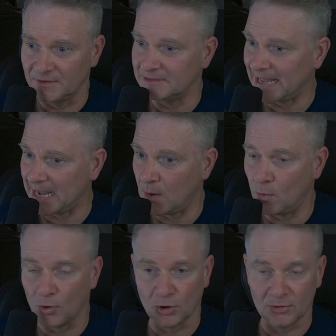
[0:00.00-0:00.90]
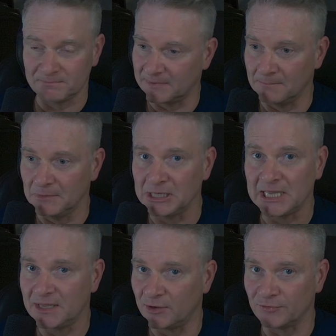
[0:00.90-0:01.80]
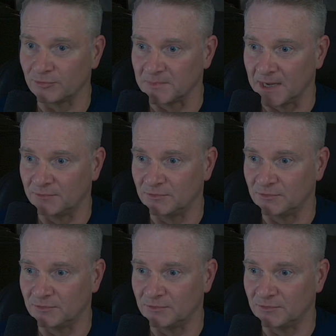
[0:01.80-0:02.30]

now or a million years from now